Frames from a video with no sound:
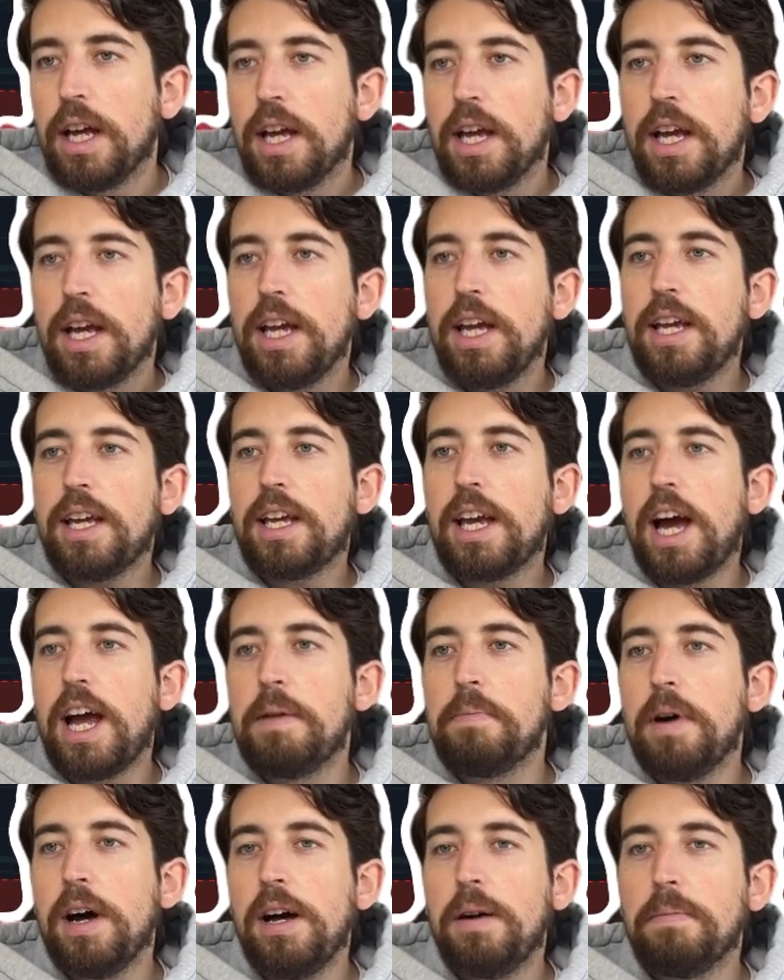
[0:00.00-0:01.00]
It came
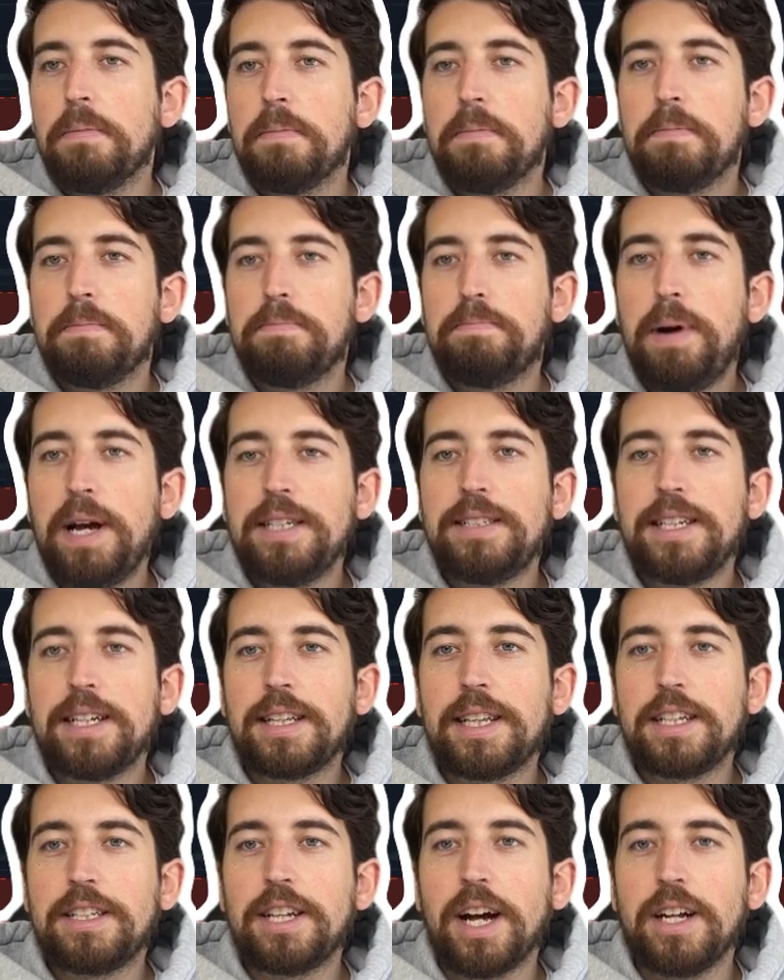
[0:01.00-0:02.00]
up,
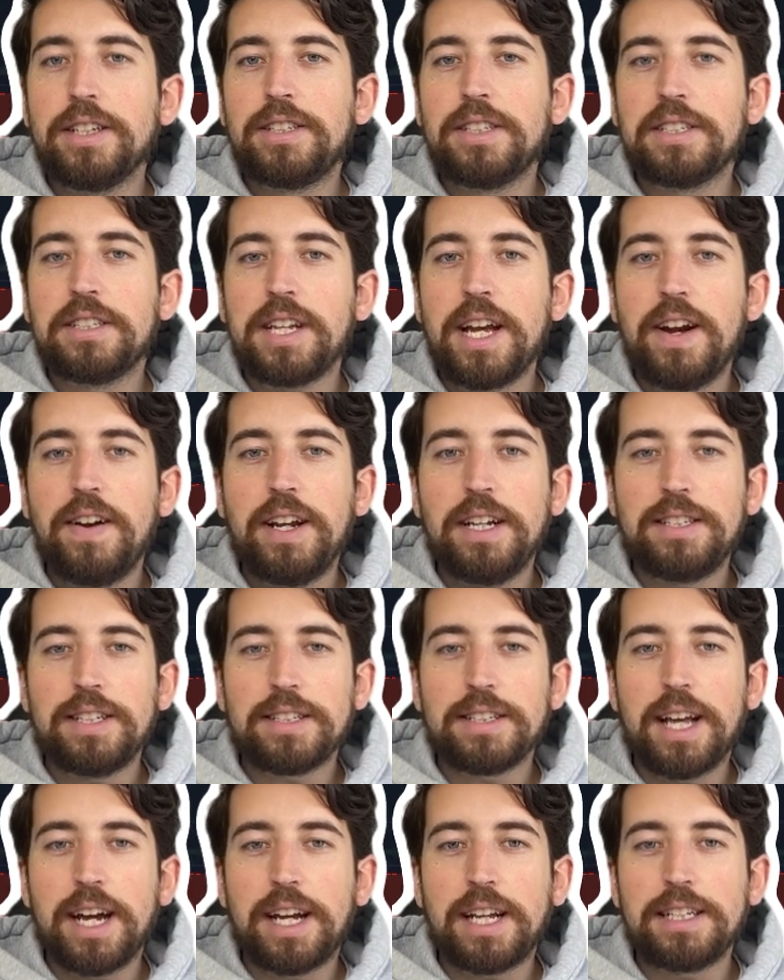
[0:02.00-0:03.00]
basically touched this area just
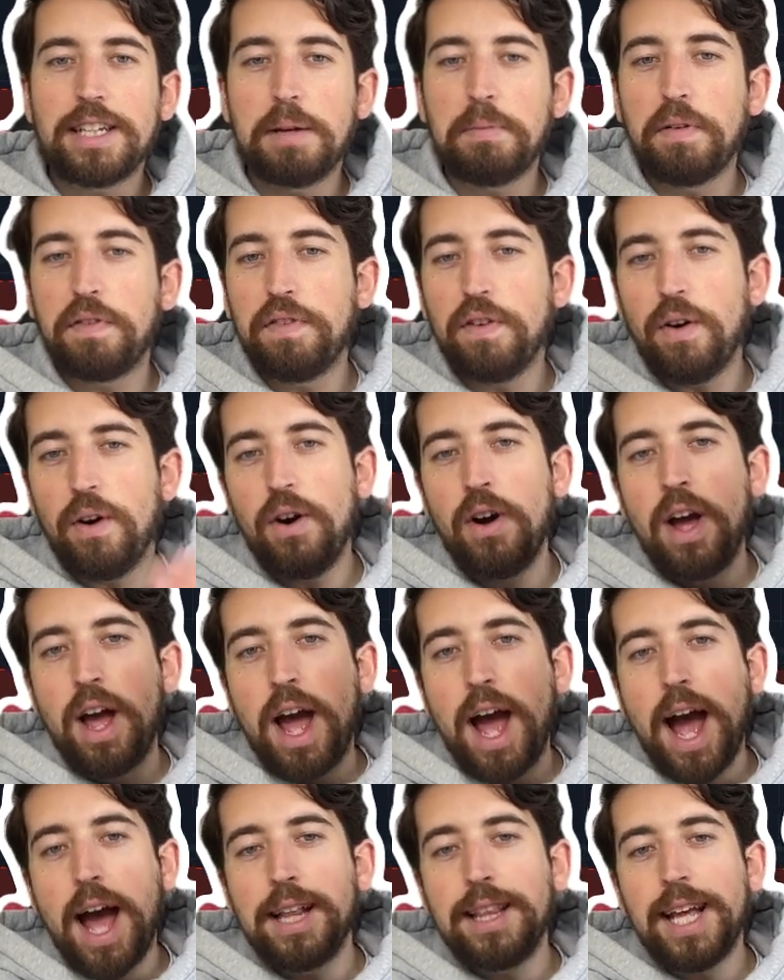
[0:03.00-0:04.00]
like it did before,
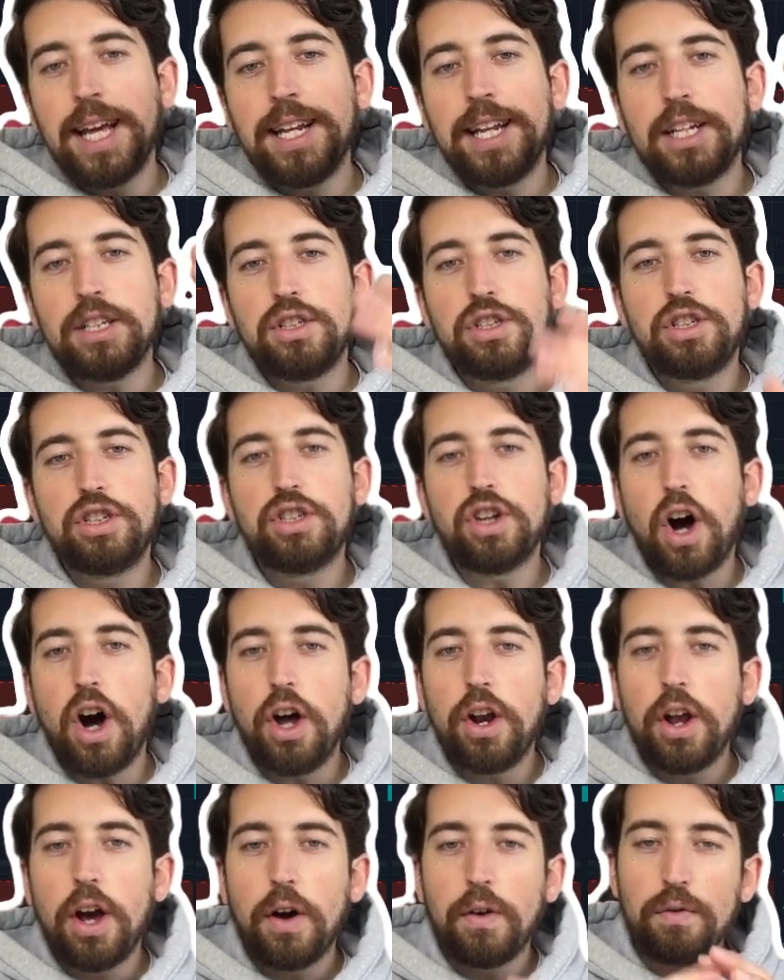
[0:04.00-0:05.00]
and then it
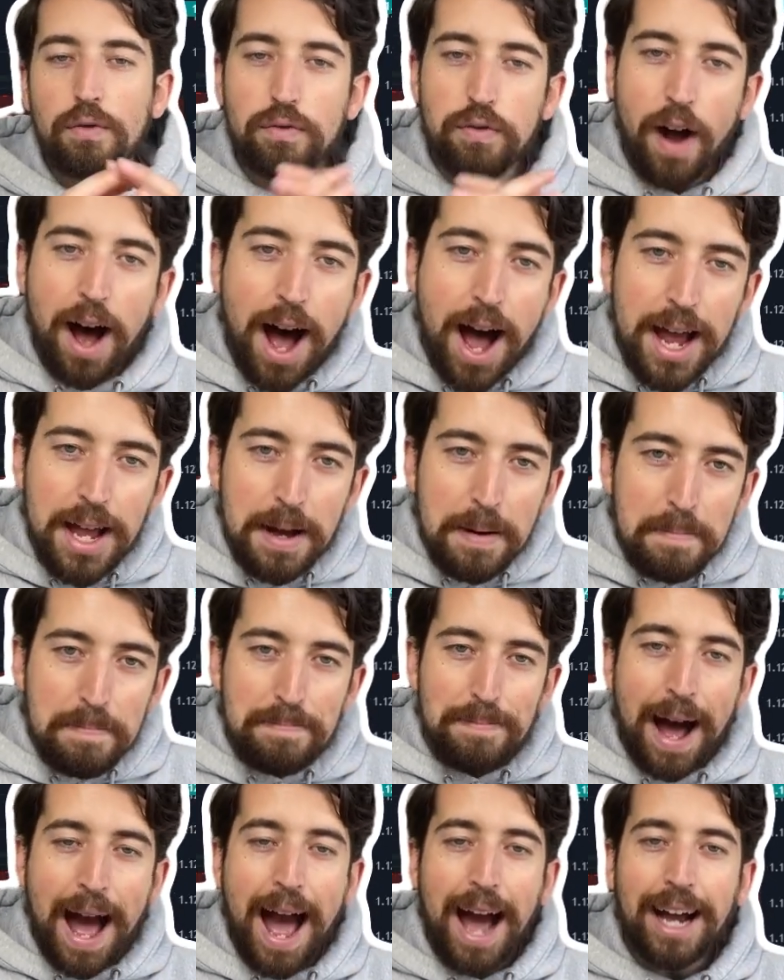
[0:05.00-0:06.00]
shot right
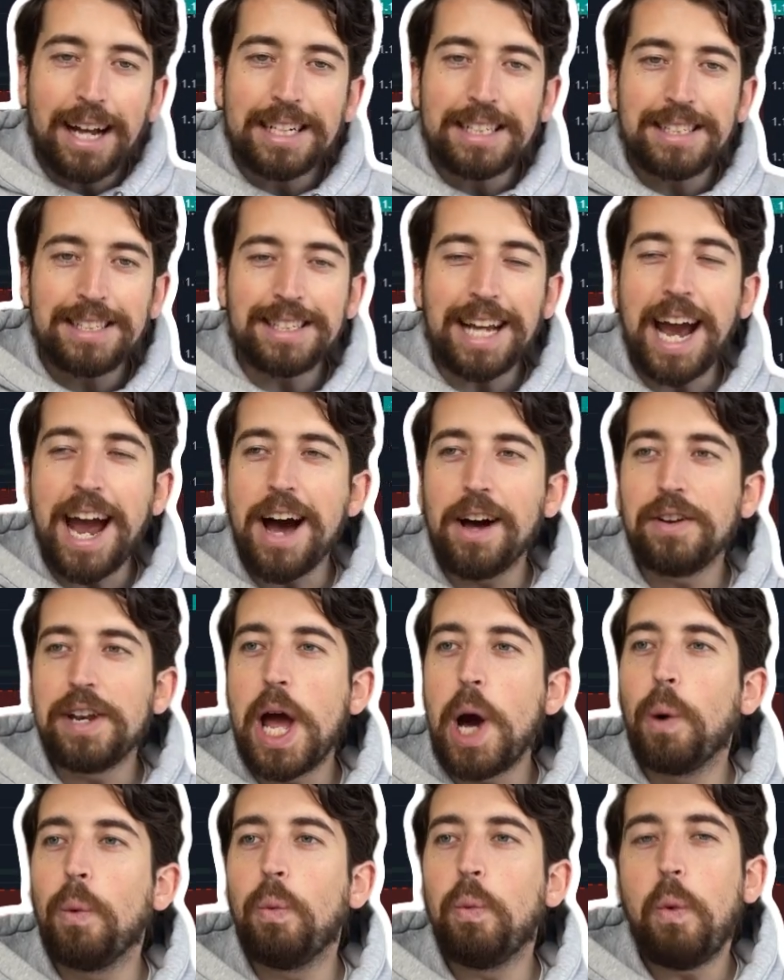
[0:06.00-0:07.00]
back down.
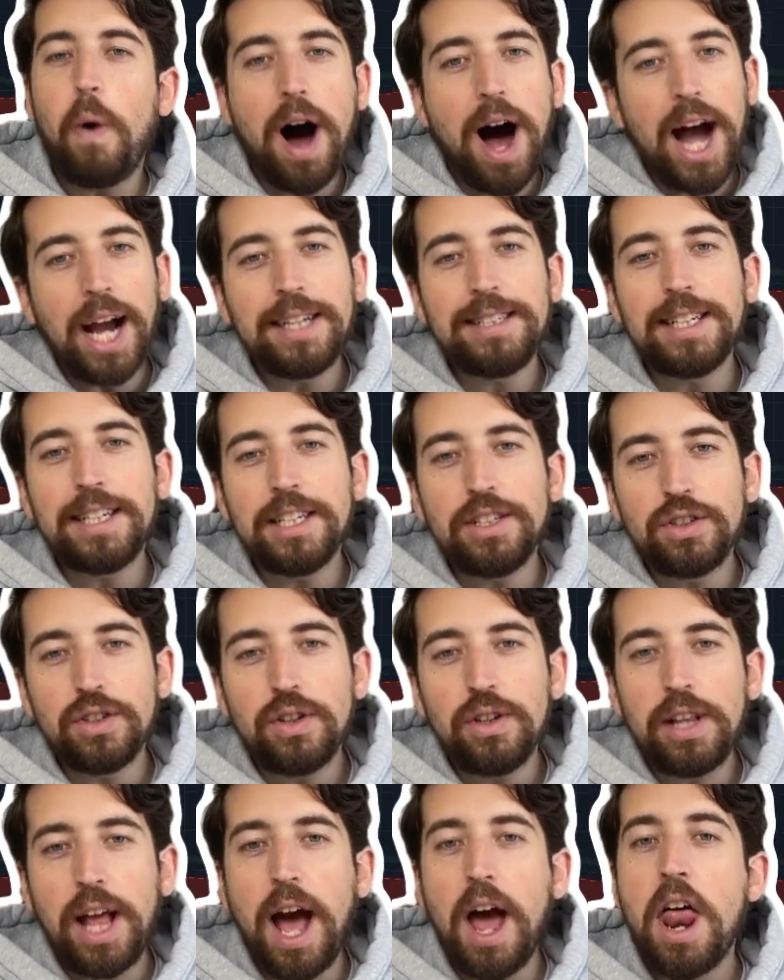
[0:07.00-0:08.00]
Now, why did it do
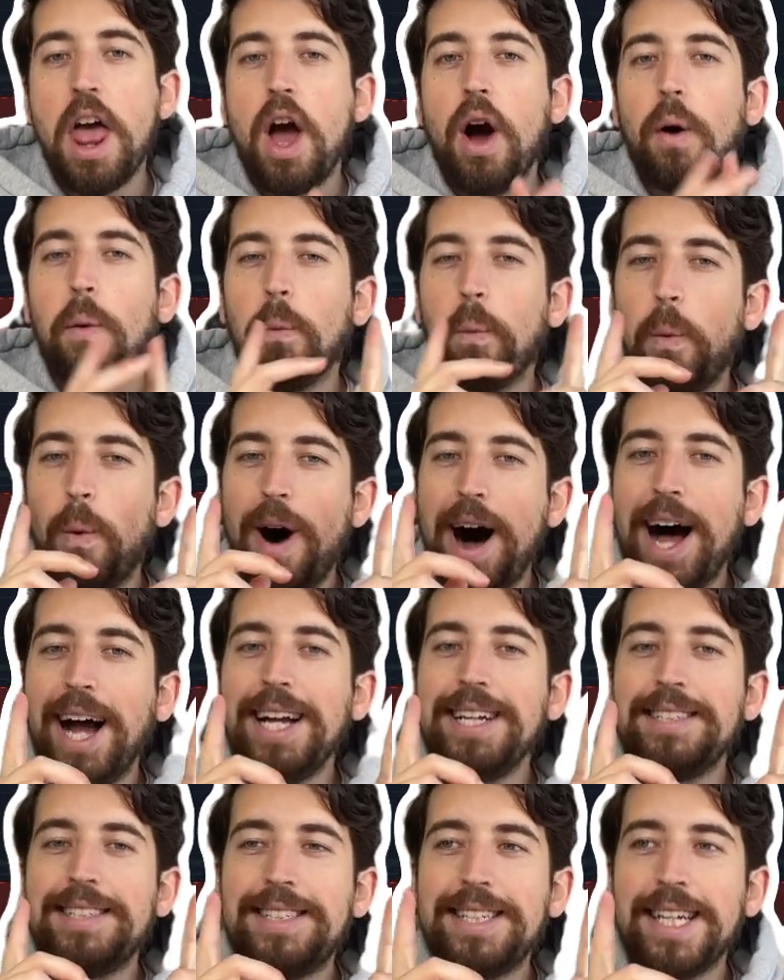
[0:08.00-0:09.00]
that? Why
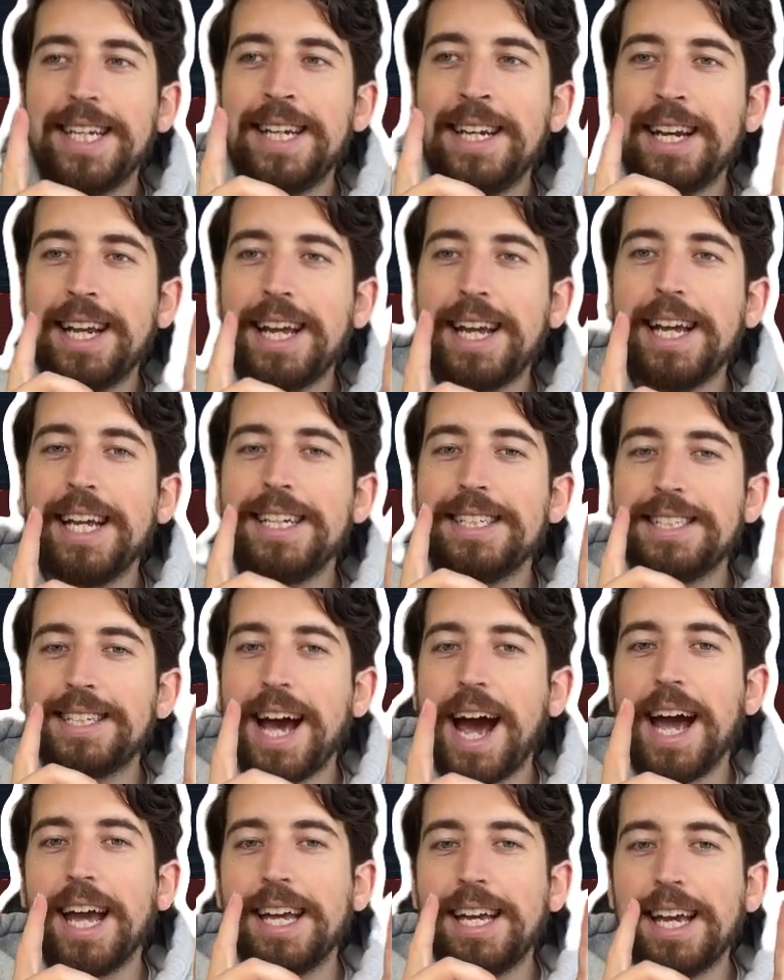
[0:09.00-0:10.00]
didn't it
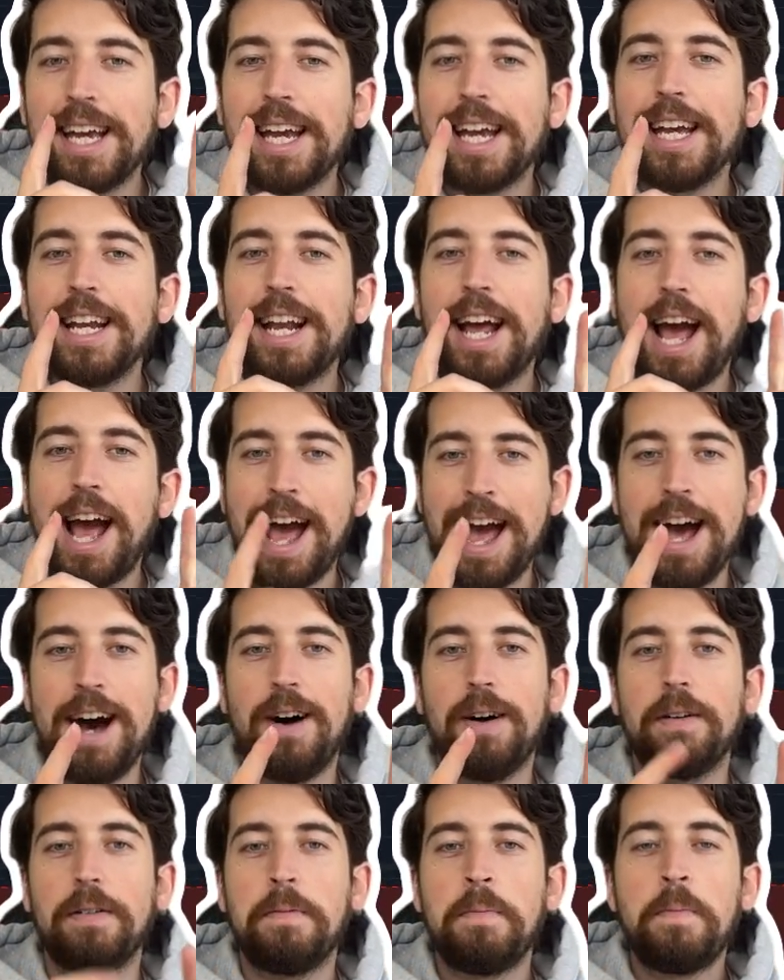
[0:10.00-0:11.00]
take it
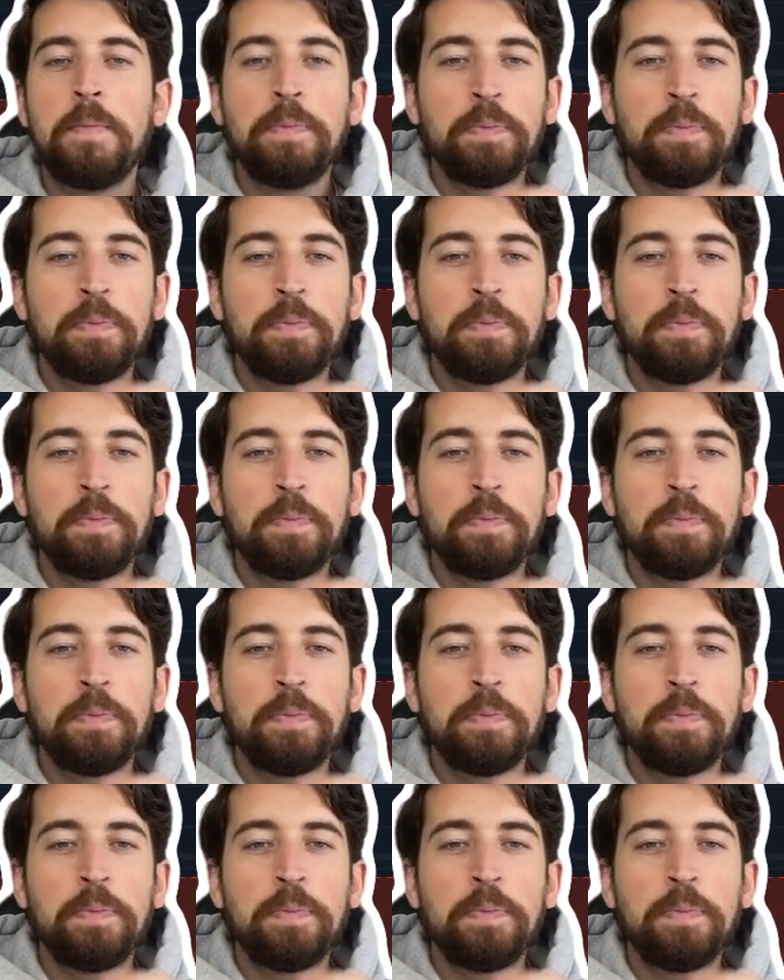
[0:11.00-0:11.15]
out?